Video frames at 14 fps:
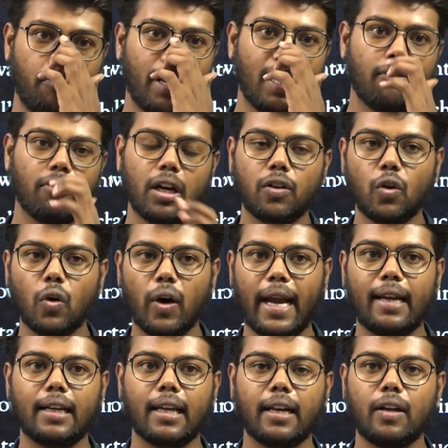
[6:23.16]
Whenever you
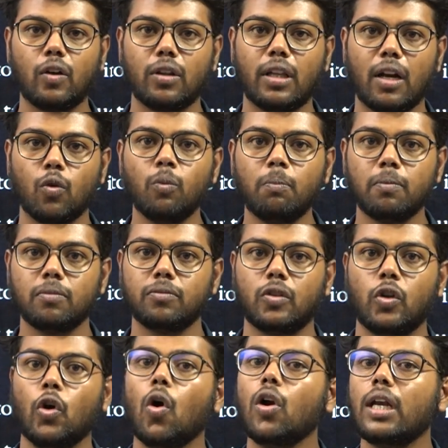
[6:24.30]
enter into the room,
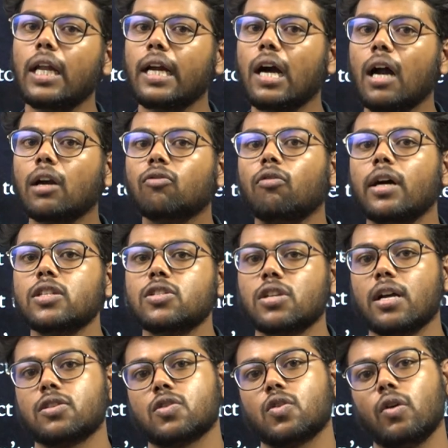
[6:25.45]
you only got one
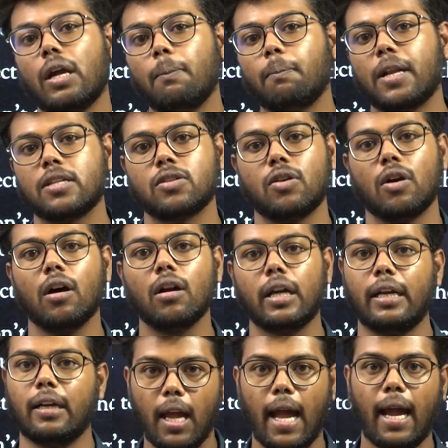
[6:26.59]
chance to impress your,
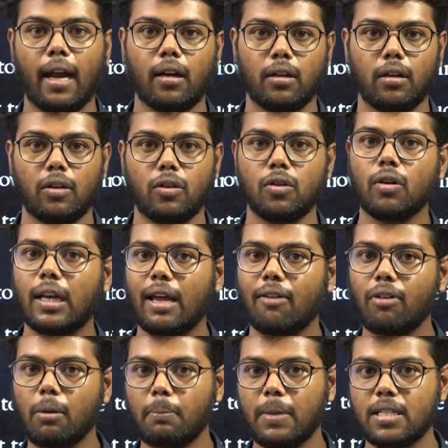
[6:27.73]
and you
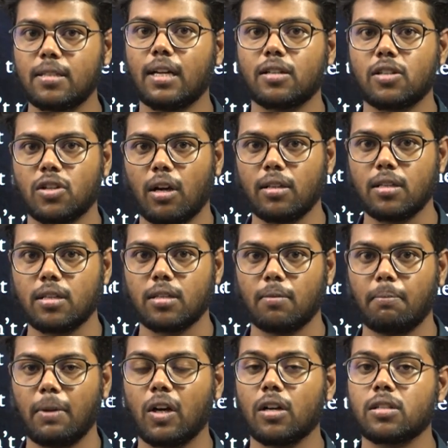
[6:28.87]
never miss that chance,
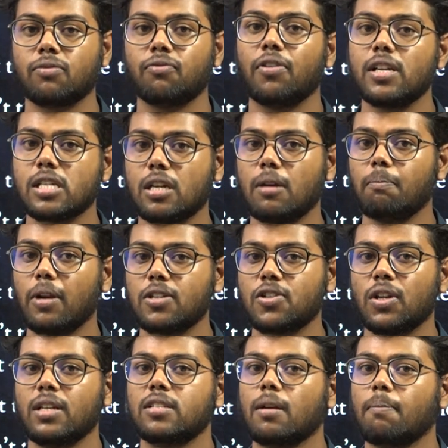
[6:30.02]
because first
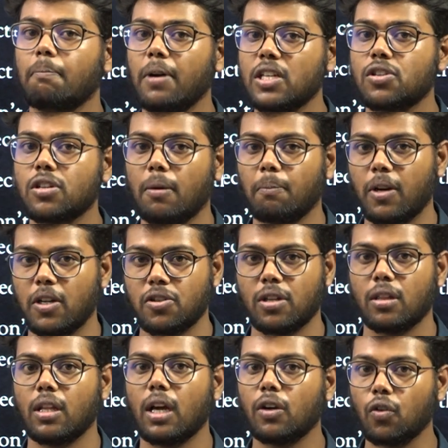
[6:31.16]
impression is the best
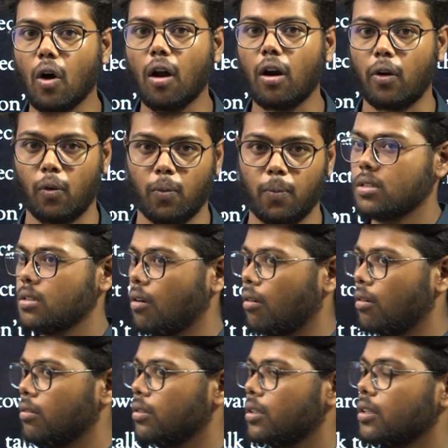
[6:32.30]
impression that you all.
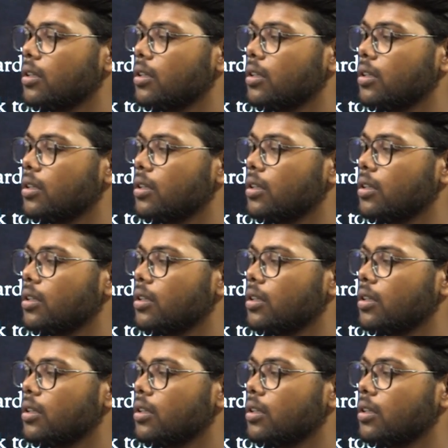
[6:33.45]
So